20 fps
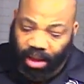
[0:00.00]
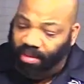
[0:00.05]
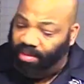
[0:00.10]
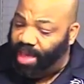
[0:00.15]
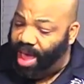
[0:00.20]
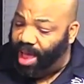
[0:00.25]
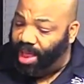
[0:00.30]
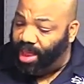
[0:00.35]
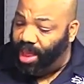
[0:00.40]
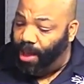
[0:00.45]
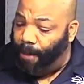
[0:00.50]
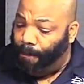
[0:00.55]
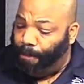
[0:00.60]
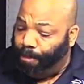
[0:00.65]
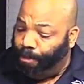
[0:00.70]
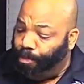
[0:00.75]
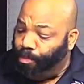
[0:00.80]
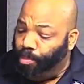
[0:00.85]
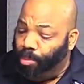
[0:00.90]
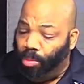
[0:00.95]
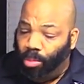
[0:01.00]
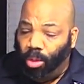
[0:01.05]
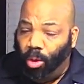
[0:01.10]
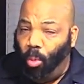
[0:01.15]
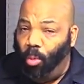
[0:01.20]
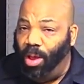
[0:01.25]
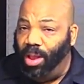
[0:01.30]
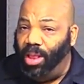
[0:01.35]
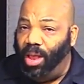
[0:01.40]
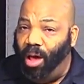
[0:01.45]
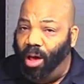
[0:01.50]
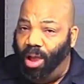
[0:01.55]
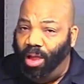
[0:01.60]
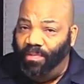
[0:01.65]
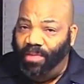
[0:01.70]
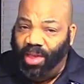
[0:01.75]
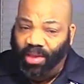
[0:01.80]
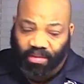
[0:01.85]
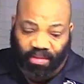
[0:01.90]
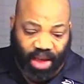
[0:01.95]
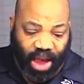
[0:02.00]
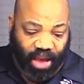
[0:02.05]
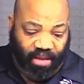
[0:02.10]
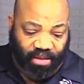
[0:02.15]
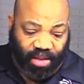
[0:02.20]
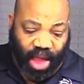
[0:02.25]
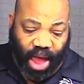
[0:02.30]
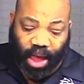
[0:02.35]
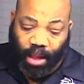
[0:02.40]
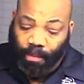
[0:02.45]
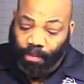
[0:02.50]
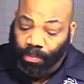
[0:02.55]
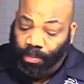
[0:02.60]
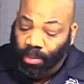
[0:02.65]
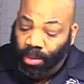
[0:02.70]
exactly what all of these taste like.